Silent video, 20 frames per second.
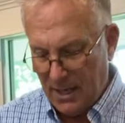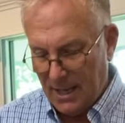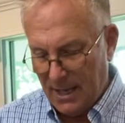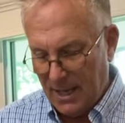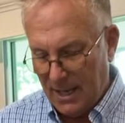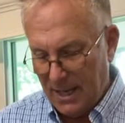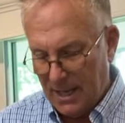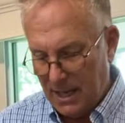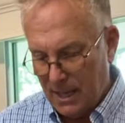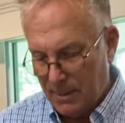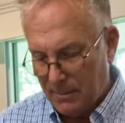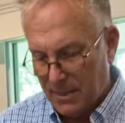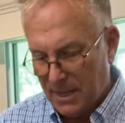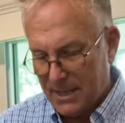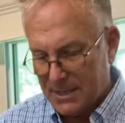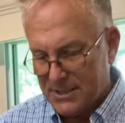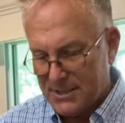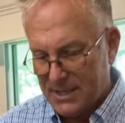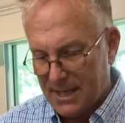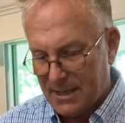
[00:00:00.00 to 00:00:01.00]
And then I'm
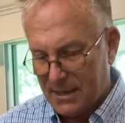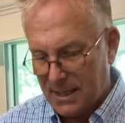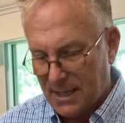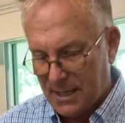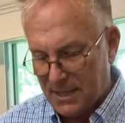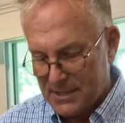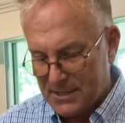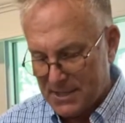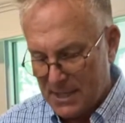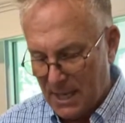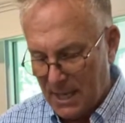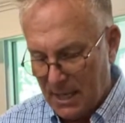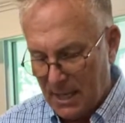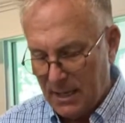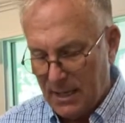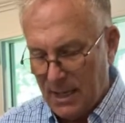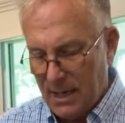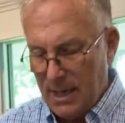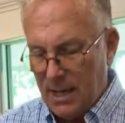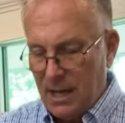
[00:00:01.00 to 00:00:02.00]
gonna set that
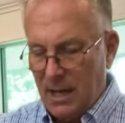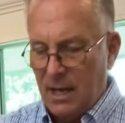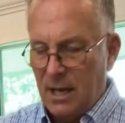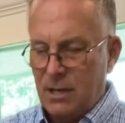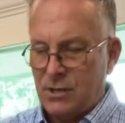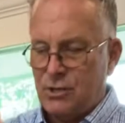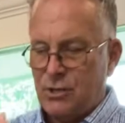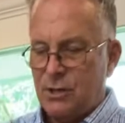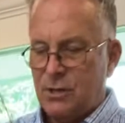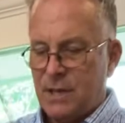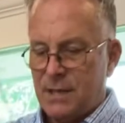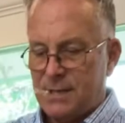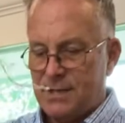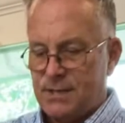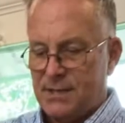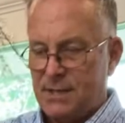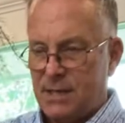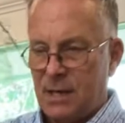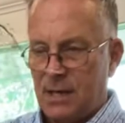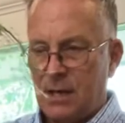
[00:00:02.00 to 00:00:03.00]
aside. And as you can
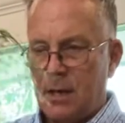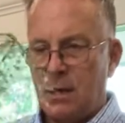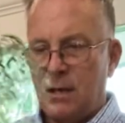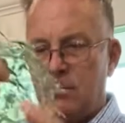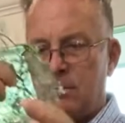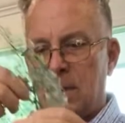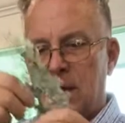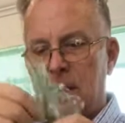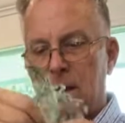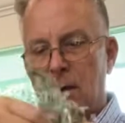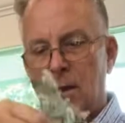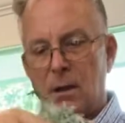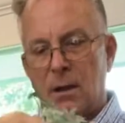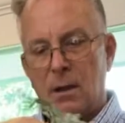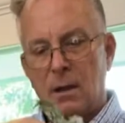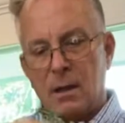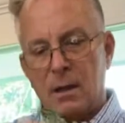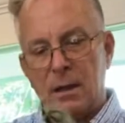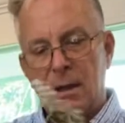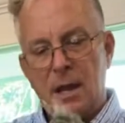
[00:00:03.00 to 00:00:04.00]
see on my
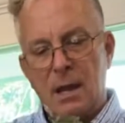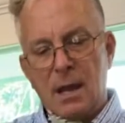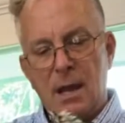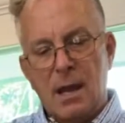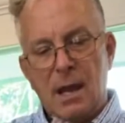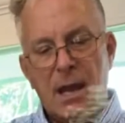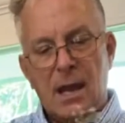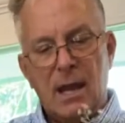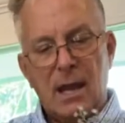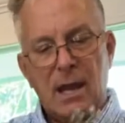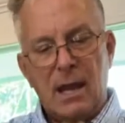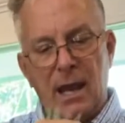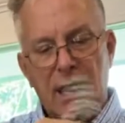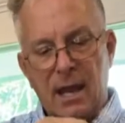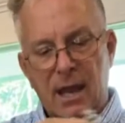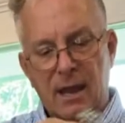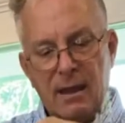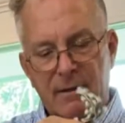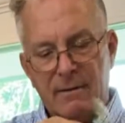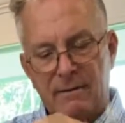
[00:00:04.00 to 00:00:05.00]
garland, I
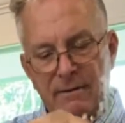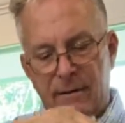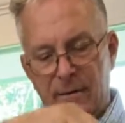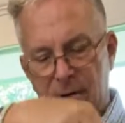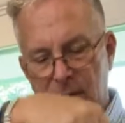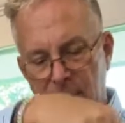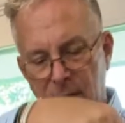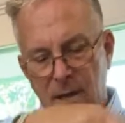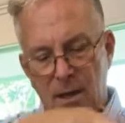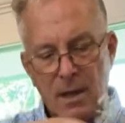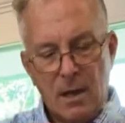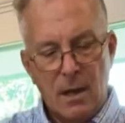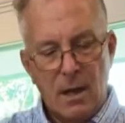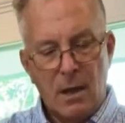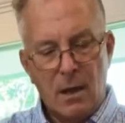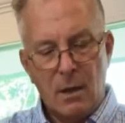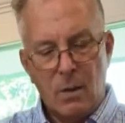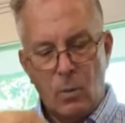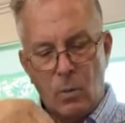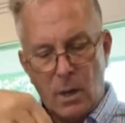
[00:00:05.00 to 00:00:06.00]
have
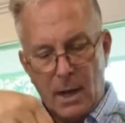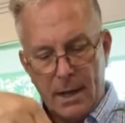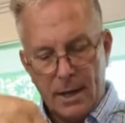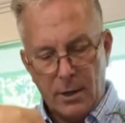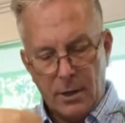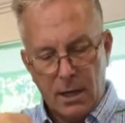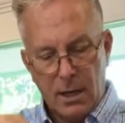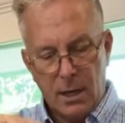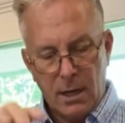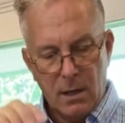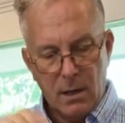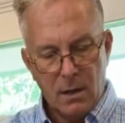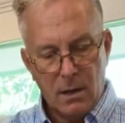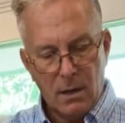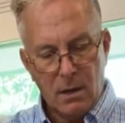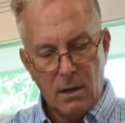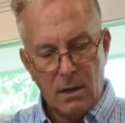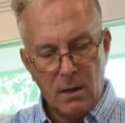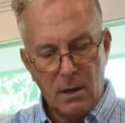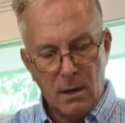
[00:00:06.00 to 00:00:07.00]
a wire
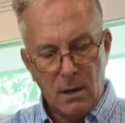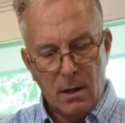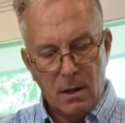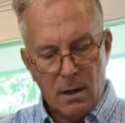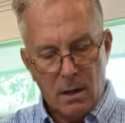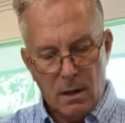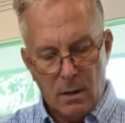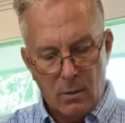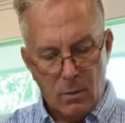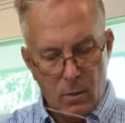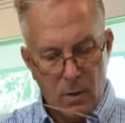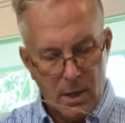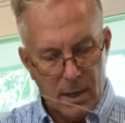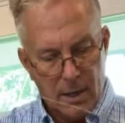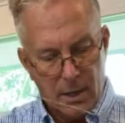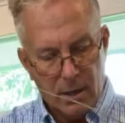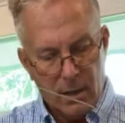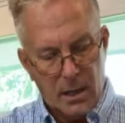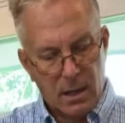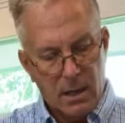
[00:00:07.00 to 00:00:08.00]
here, a
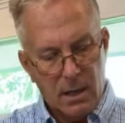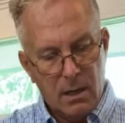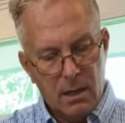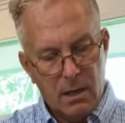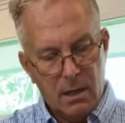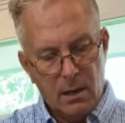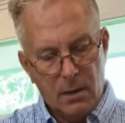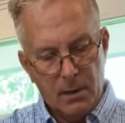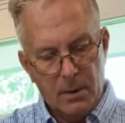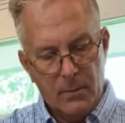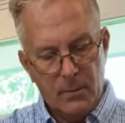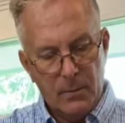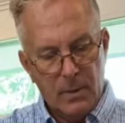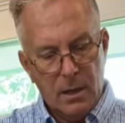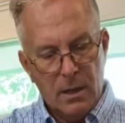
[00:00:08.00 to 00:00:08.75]
wire here,